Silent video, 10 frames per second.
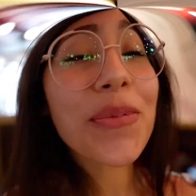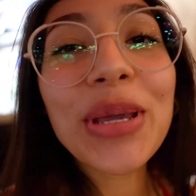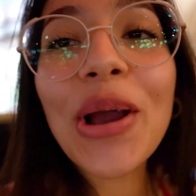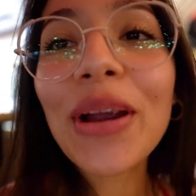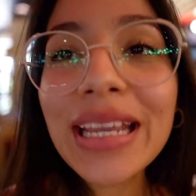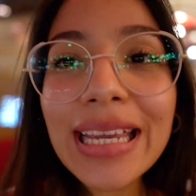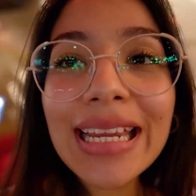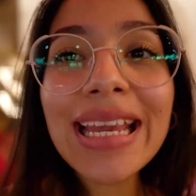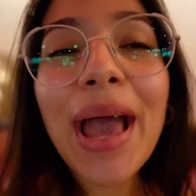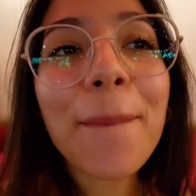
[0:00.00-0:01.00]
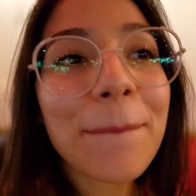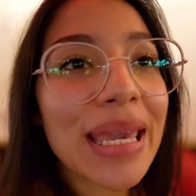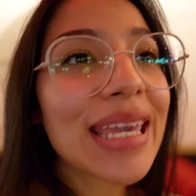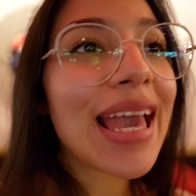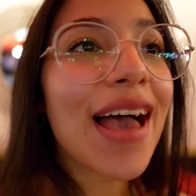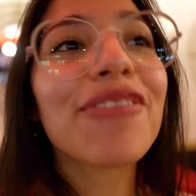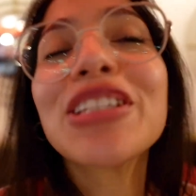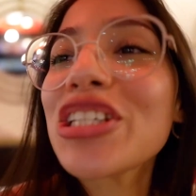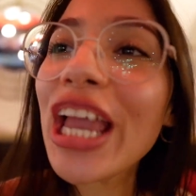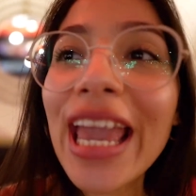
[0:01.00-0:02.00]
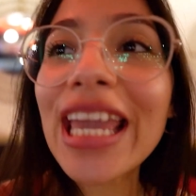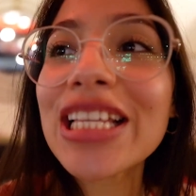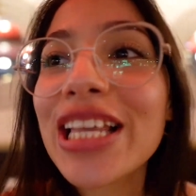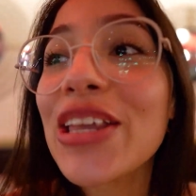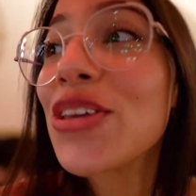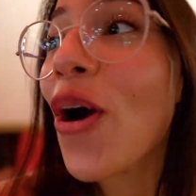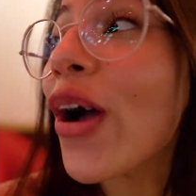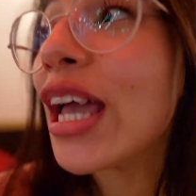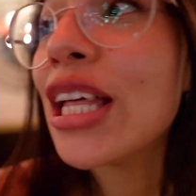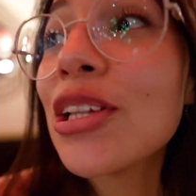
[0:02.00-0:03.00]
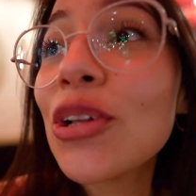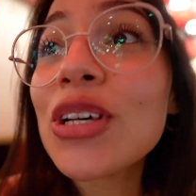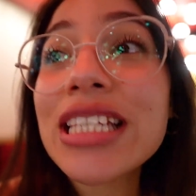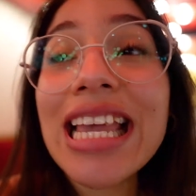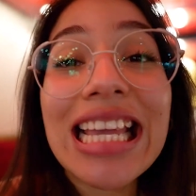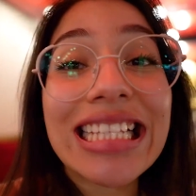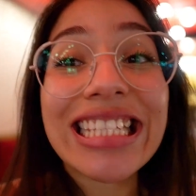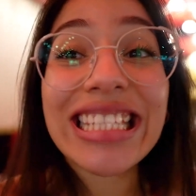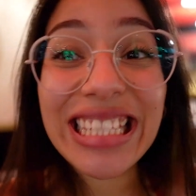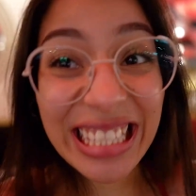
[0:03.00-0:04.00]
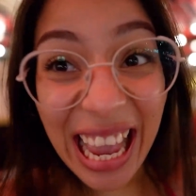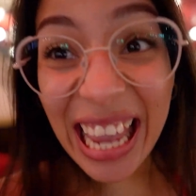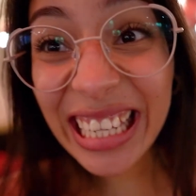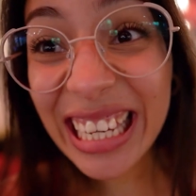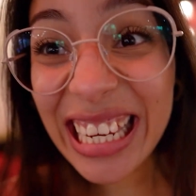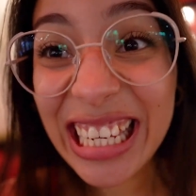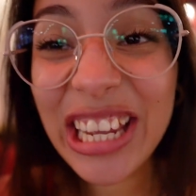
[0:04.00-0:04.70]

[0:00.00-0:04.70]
We are eating at PF Chang's and y'all, it looks insane in